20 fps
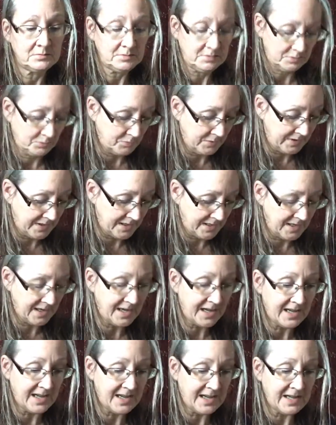And
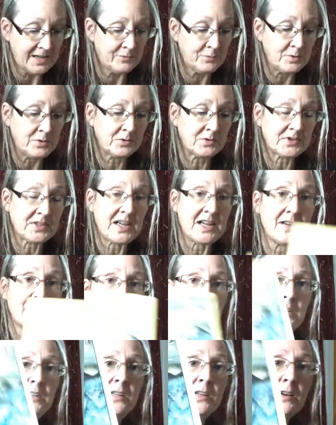we also have
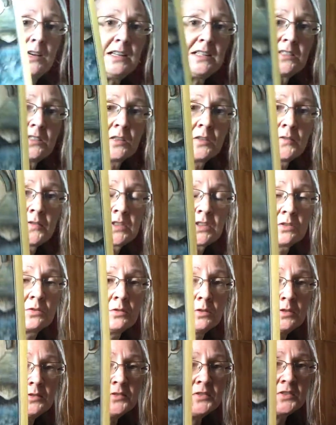the Knight of
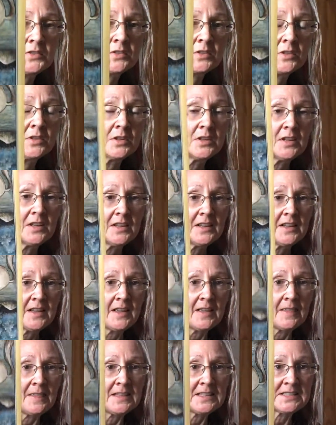Swords,
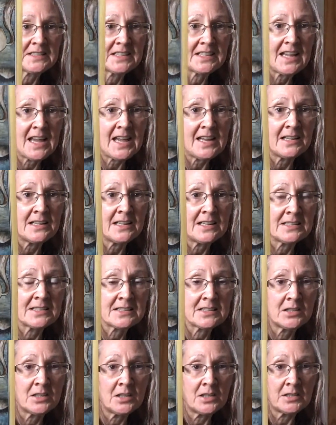and this again has
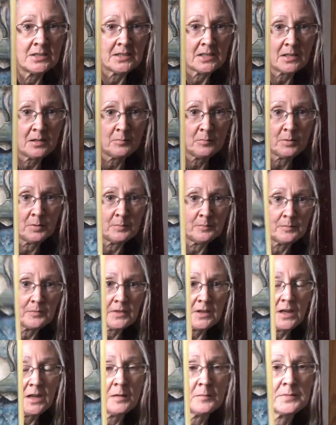turned up
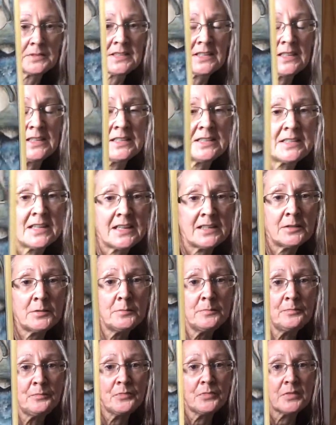upside
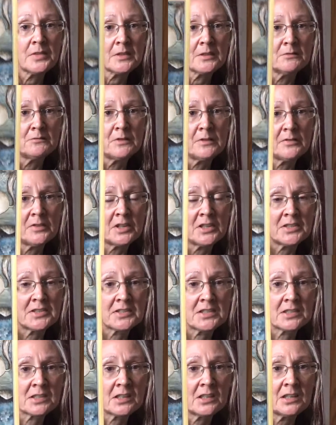down,
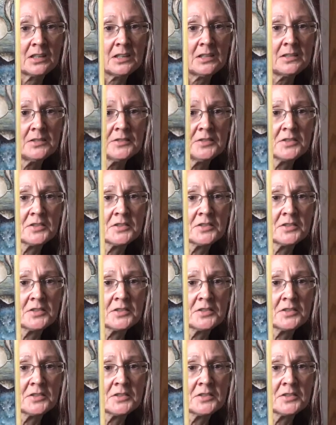reversed card.